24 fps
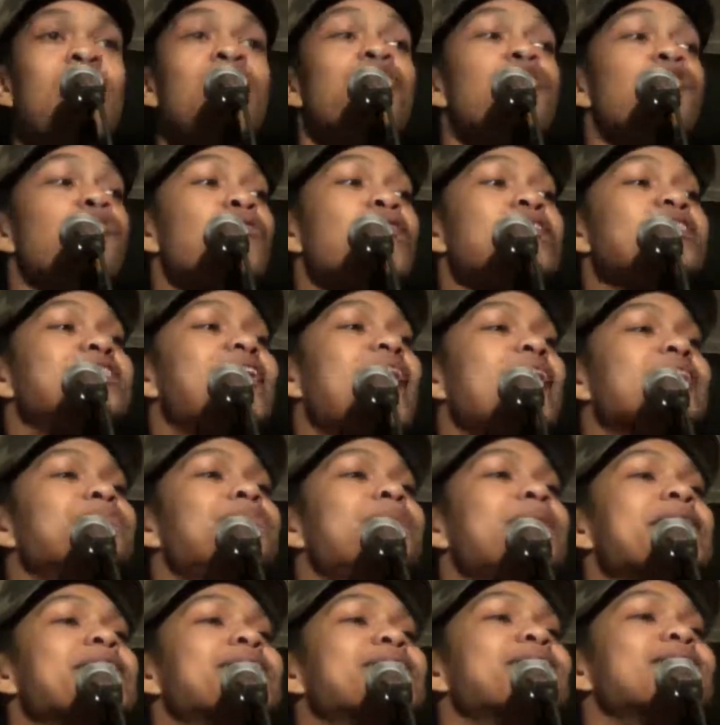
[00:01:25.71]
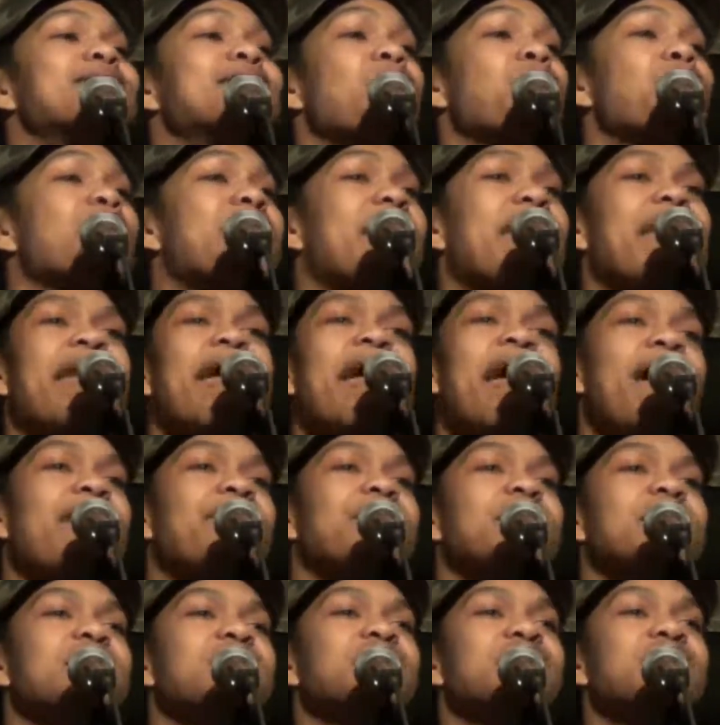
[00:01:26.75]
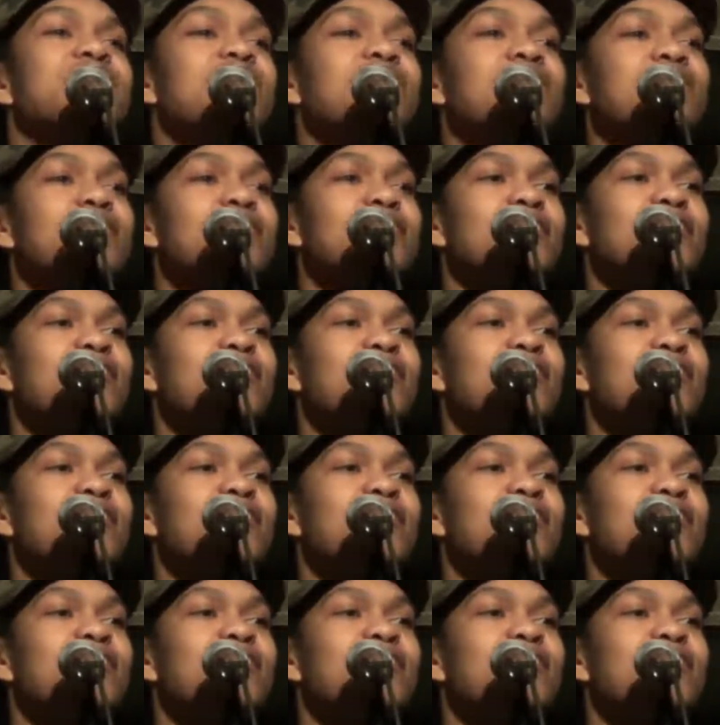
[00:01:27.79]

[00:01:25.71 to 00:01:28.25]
The rich got pissed and said, we can't have this shit.